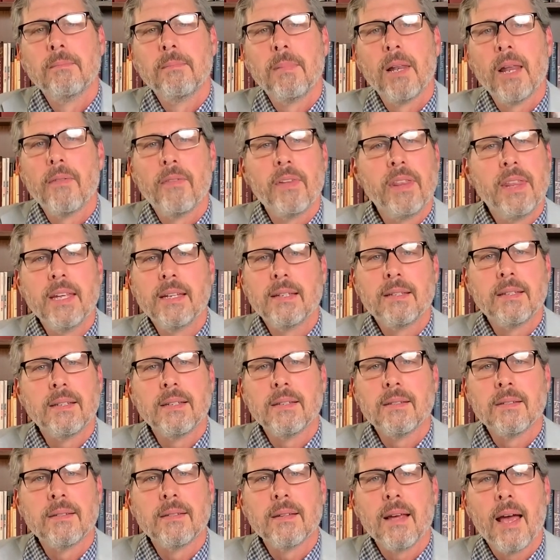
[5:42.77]
Beloved, this
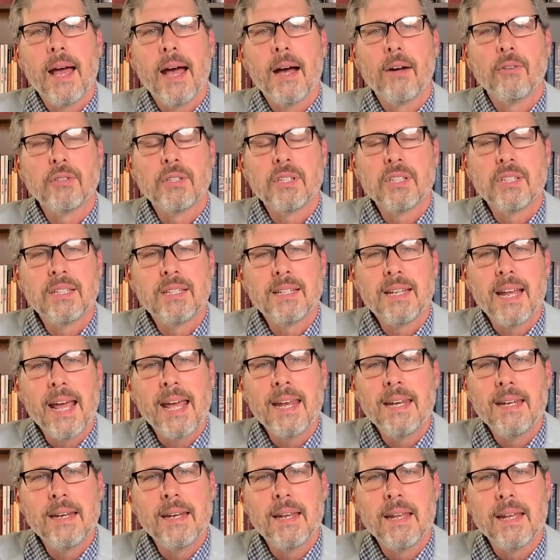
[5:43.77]
is
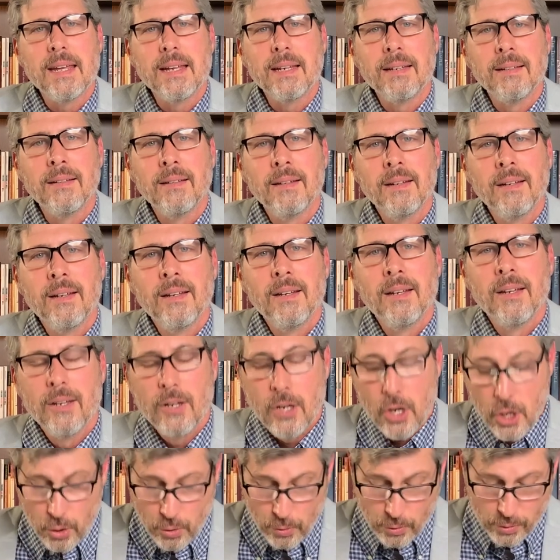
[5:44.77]
outstanding
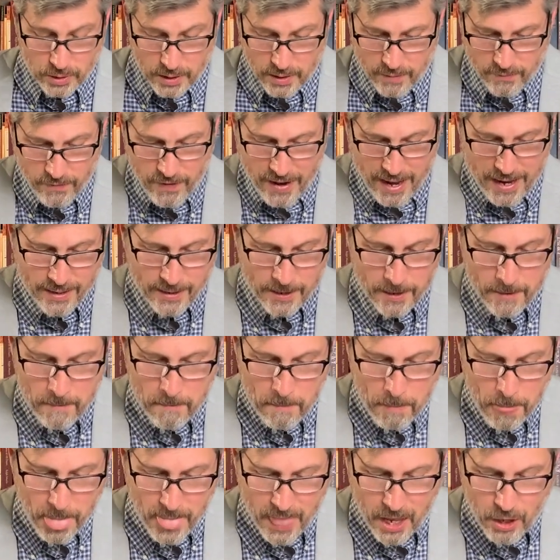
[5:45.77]
news. In fact,
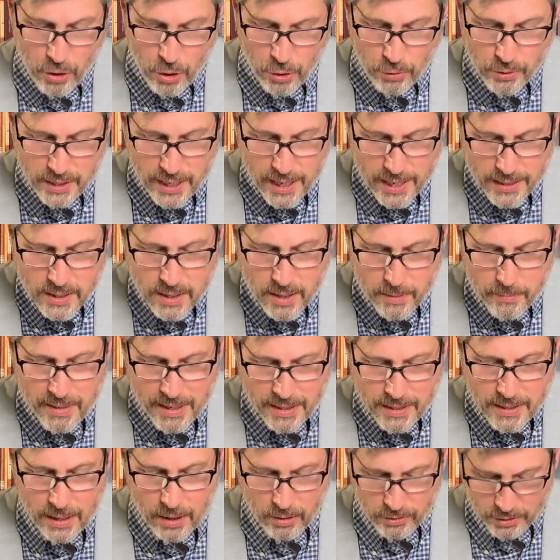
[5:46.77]
the New
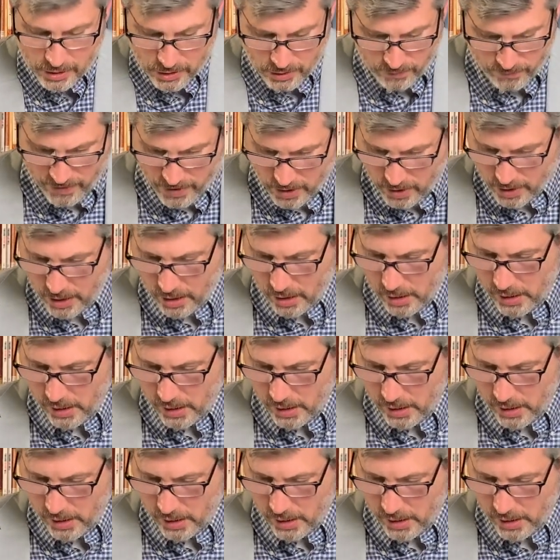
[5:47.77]
Testament tells us very